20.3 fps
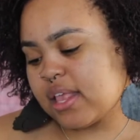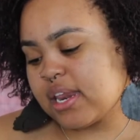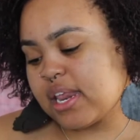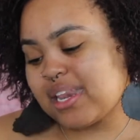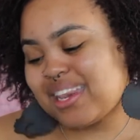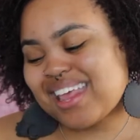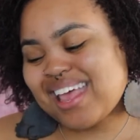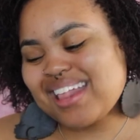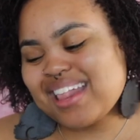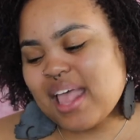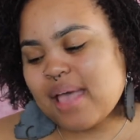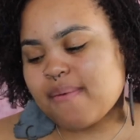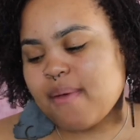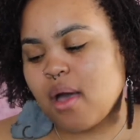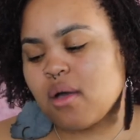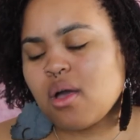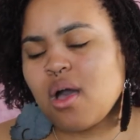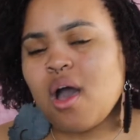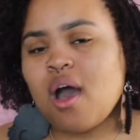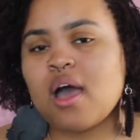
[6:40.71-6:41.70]
And it does have
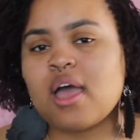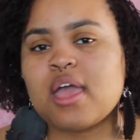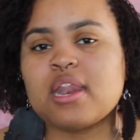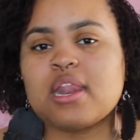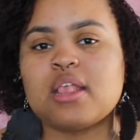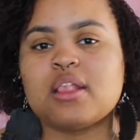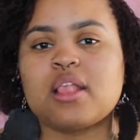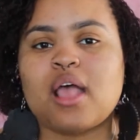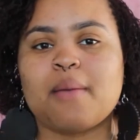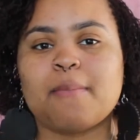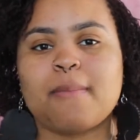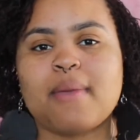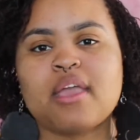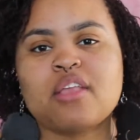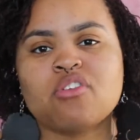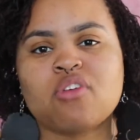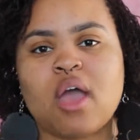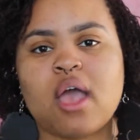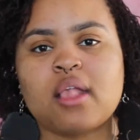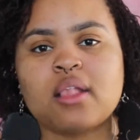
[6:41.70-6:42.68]
alcohol in it, so I may
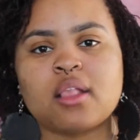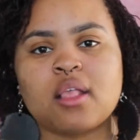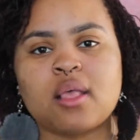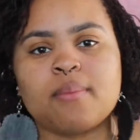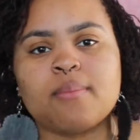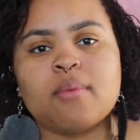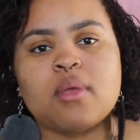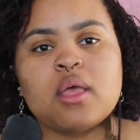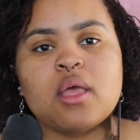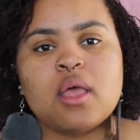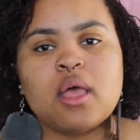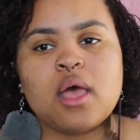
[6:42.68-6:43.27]
try some